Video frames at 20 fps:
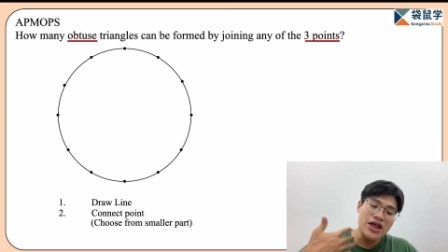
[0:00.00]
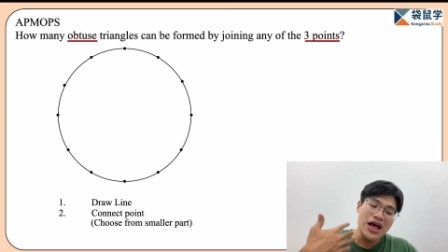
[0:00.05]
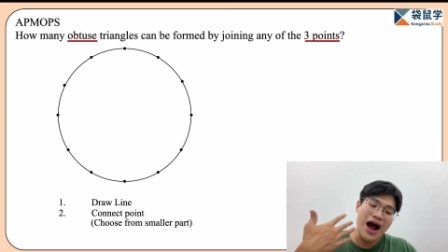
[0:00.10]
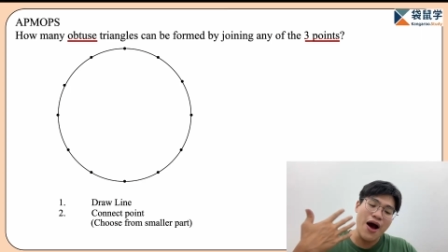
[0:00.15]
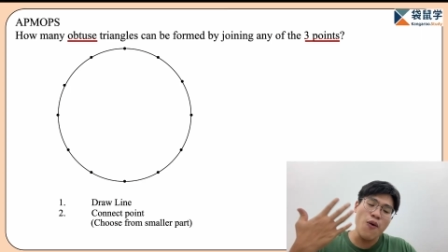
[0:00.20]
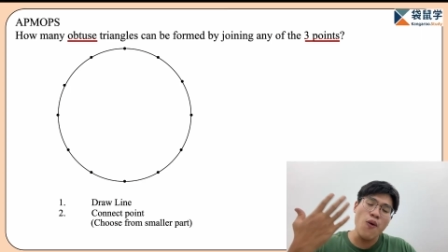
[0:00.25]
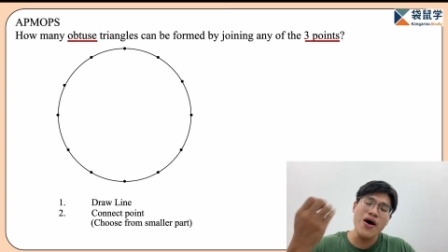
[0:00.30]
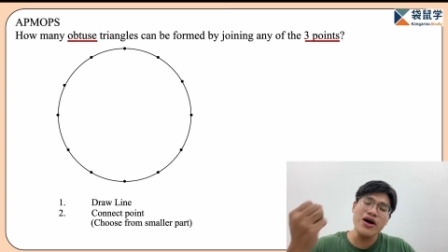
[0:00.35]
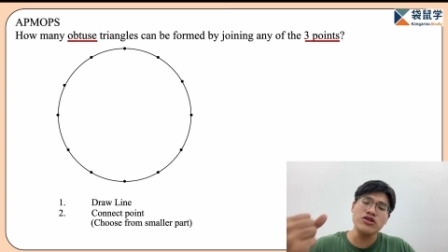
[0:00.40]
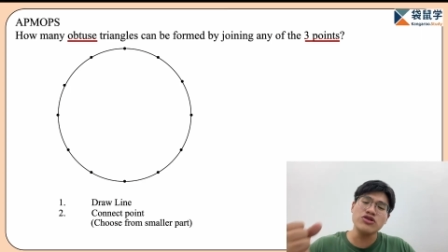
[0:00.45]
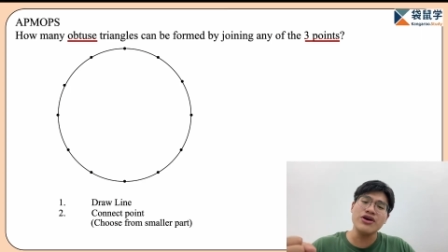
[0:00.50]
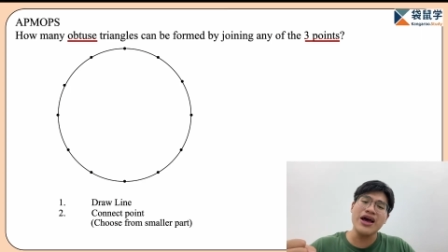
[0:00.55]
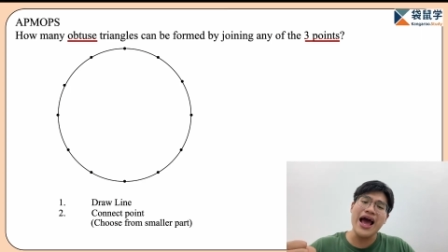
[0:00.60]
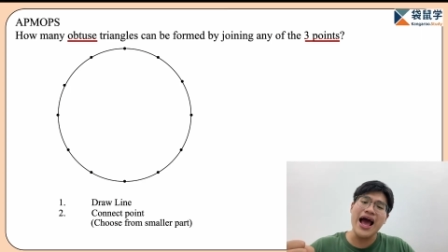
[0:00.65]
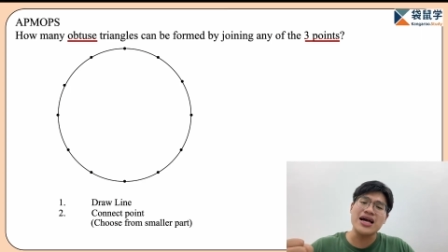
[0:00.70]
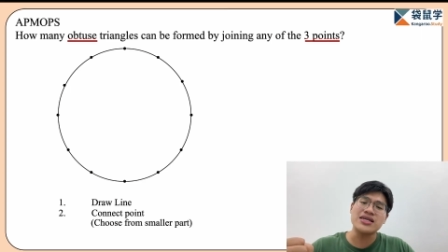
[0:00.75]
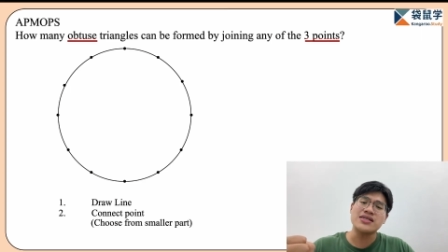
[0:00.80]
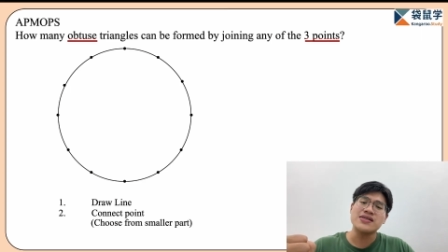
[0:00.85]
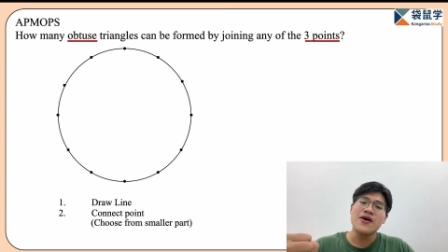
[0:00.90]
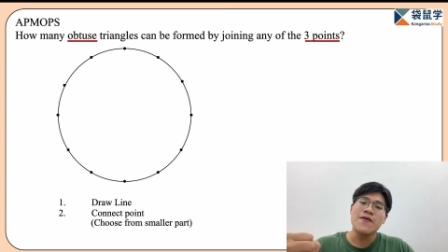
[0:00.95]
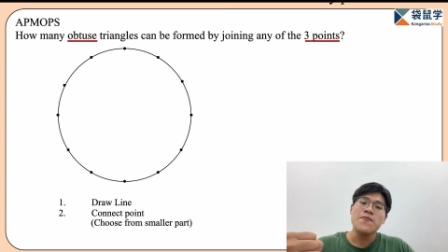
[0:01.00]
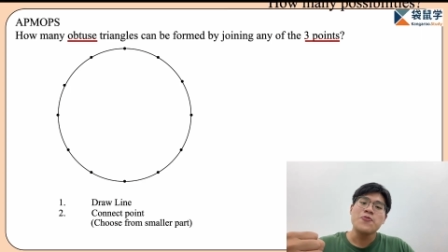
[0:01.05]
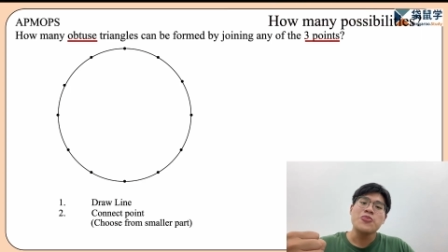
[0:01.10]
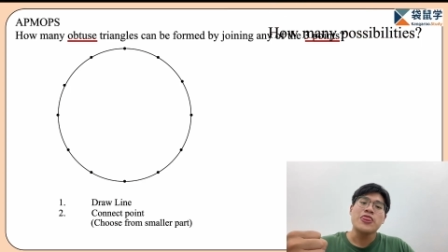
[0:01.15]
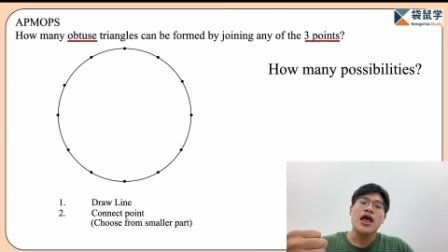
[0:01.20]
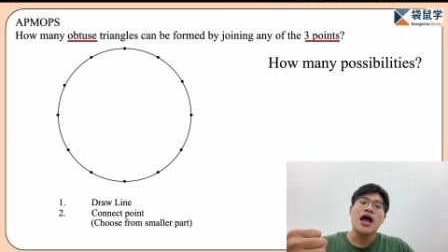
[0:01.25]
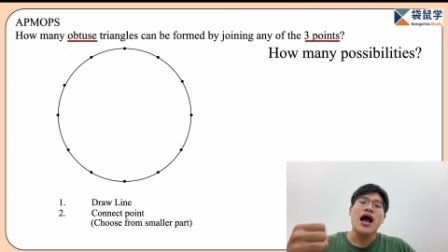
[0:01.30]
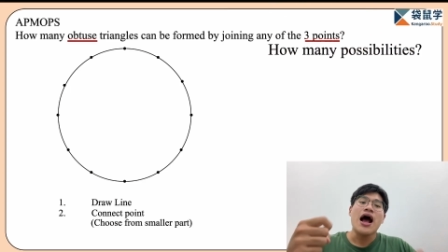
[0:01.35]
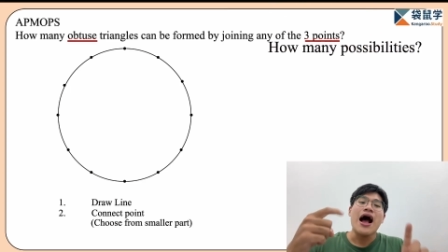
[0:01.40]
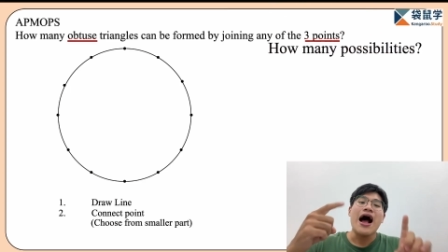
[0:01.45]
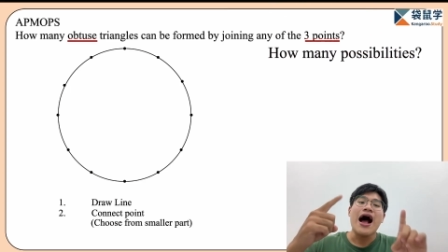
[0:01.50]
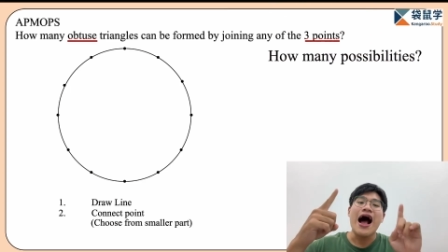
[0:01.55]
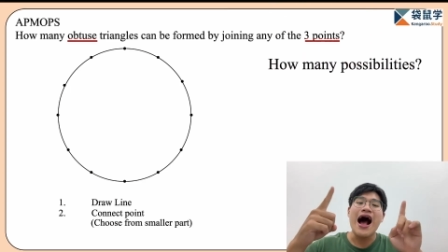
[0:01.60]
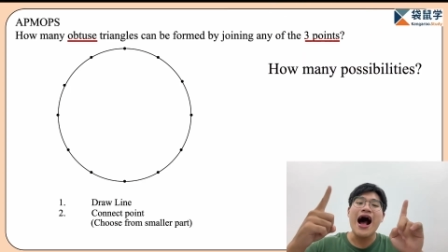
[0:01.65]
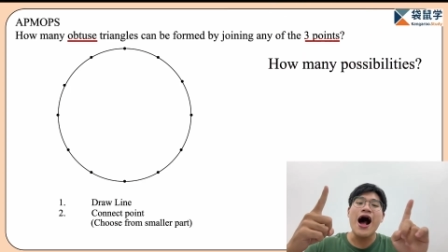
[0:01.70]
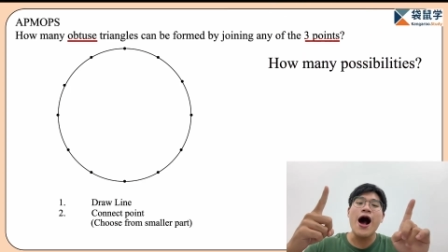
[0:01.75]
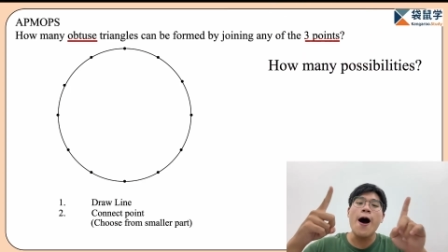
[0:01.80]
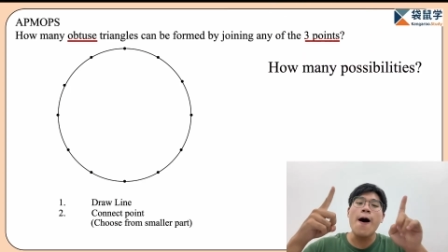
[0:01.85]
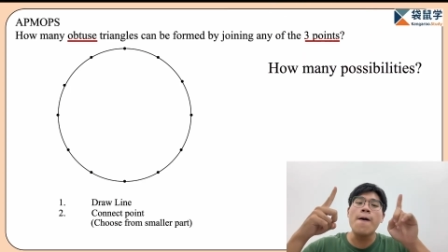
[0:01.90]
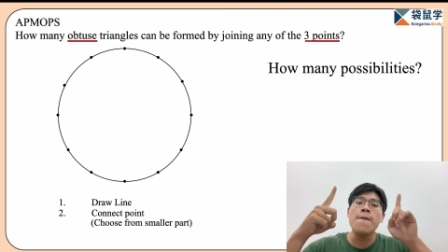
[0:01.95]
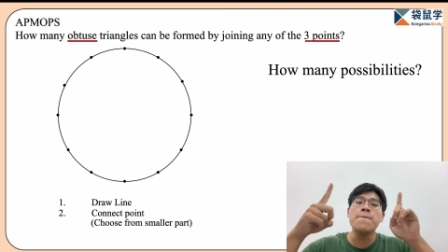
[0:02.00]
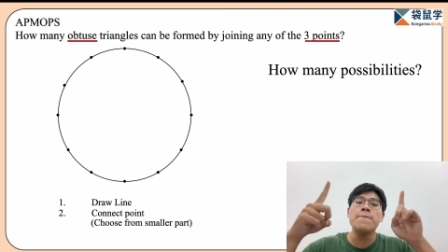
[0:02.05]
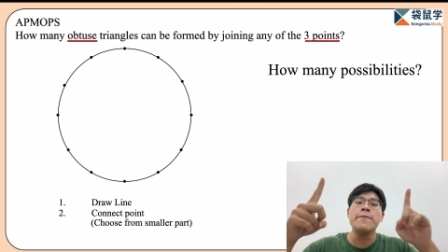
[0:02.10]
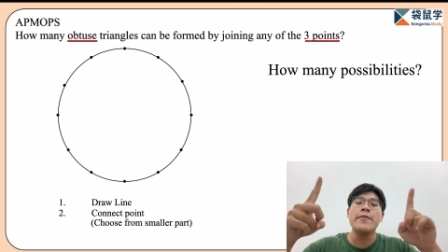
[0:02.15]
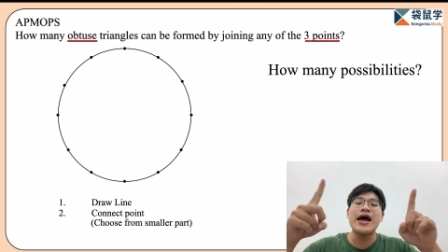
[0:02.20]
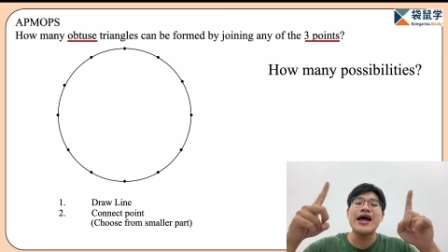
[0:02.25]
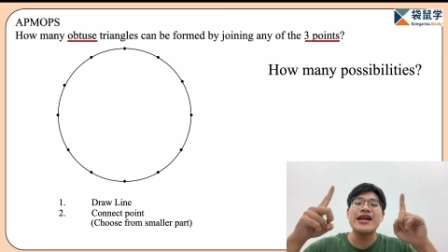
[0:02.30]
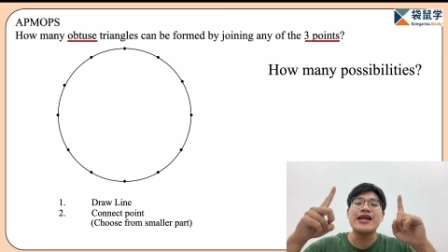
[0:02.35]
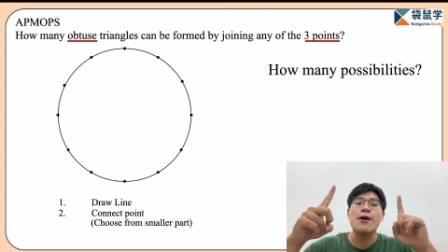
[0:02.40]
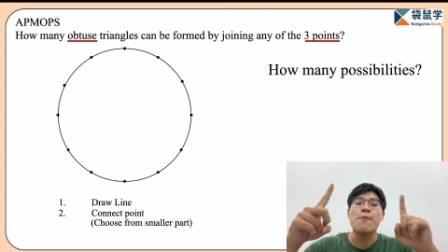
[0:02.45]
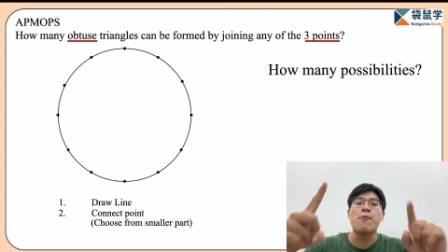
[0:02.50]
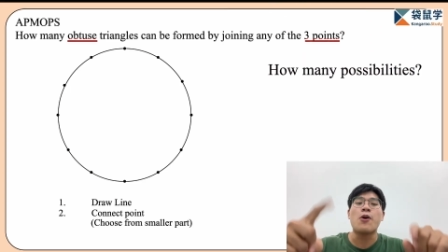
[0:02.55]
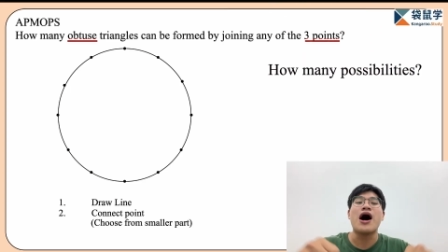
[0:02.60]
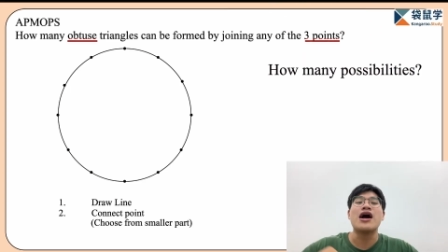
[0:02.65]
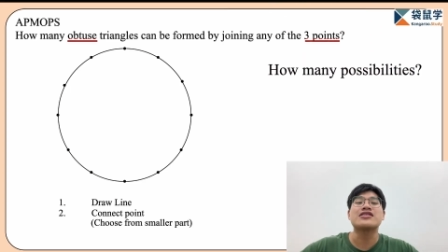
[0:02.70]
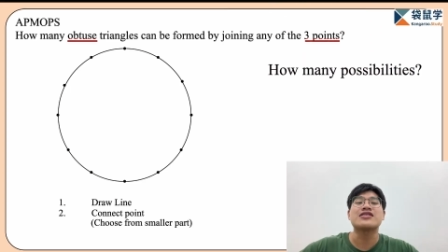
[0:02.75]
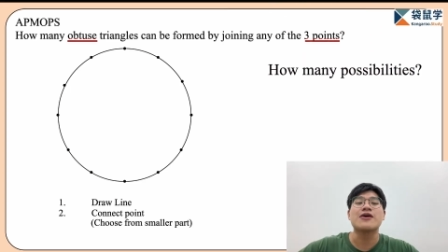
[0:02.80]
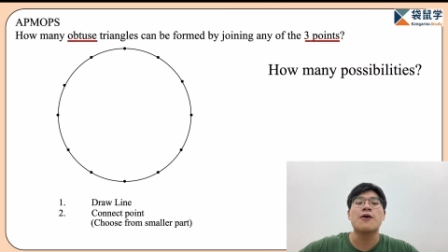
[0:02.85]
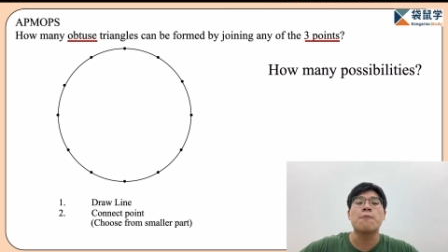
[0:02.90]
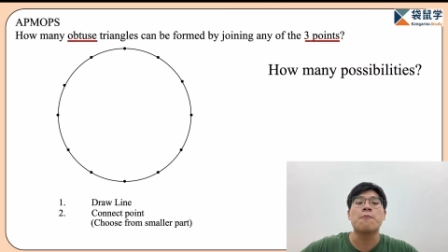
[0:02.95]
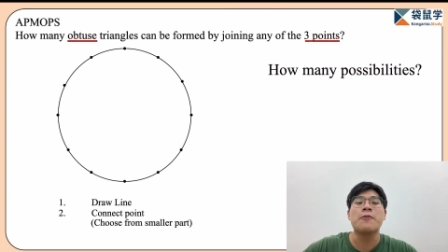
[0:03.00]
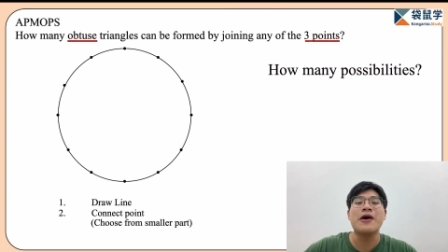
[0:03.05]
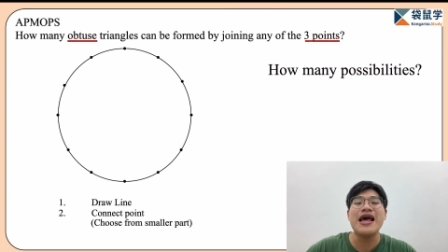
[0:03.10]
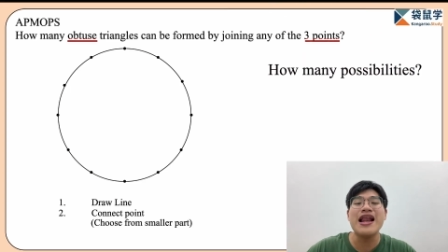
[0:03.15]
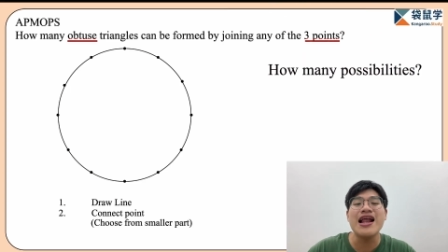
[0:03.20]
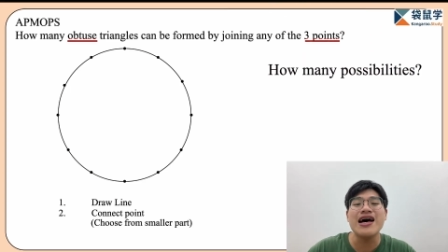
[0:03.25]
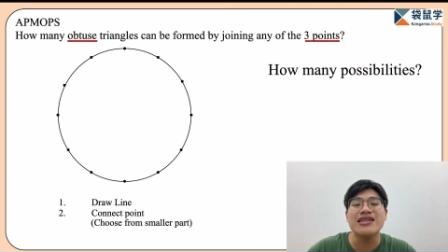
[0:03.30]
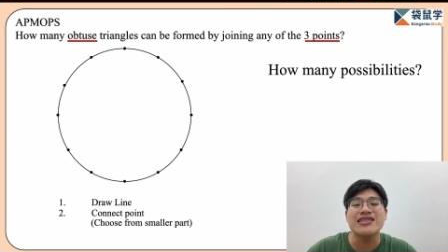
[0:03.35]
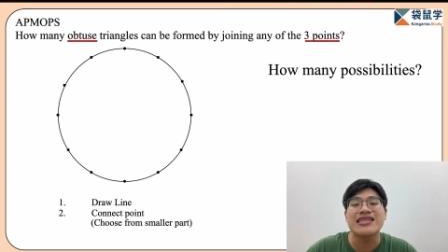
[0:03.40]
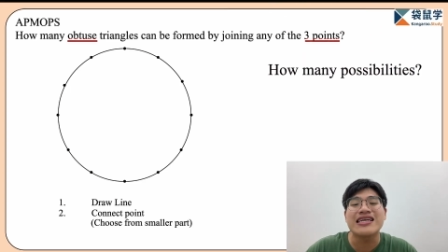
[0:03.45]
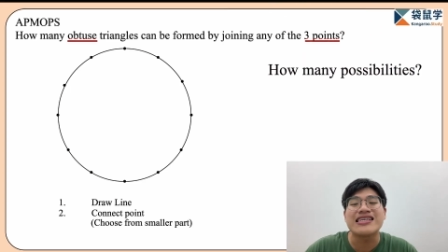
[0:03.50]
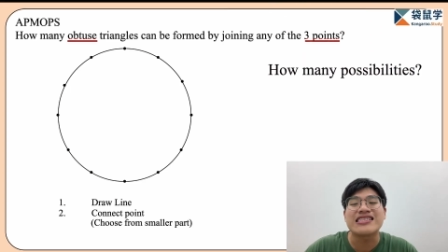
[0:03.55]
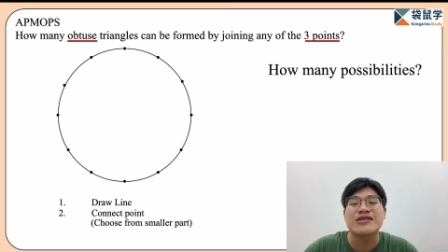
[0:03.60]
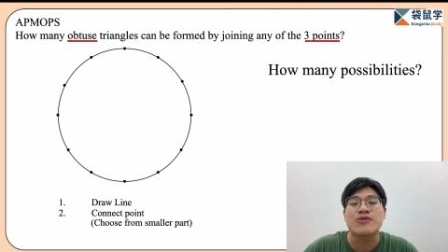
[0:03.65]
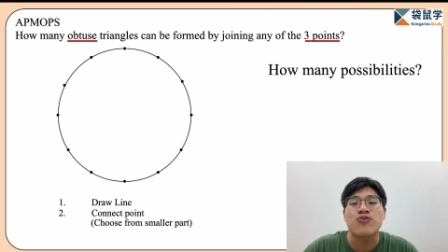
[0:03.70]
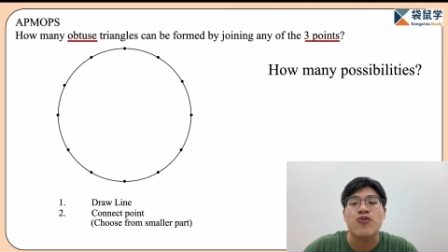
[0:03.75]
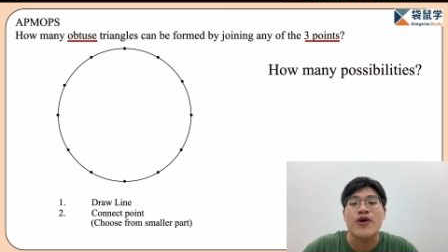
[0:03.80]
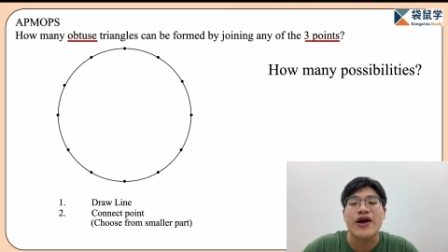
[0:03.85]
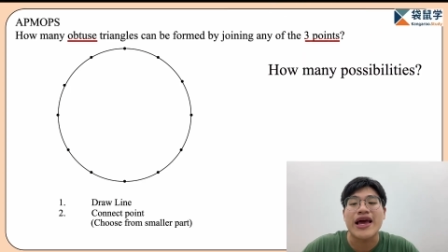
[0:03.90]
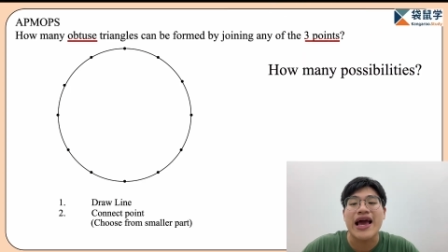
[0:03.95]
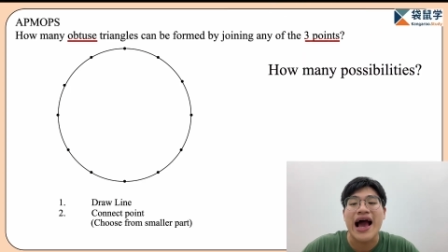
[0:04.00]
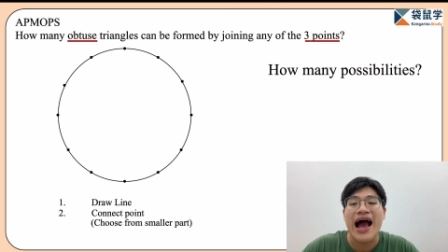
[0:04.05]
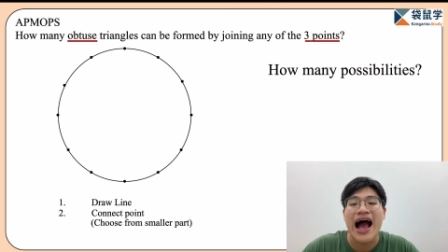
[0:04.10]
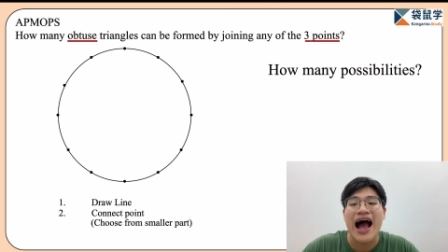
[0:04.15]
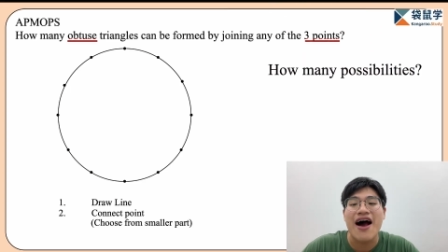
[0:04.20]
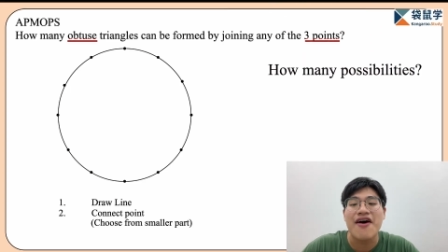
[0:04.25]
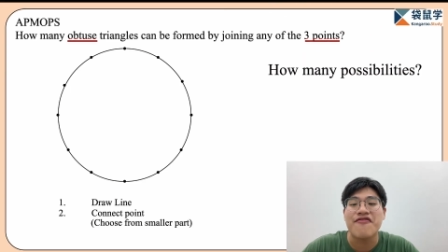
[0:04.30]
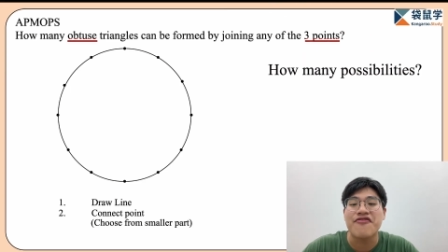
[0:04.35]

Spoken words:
I want to ask, how many possibilities we have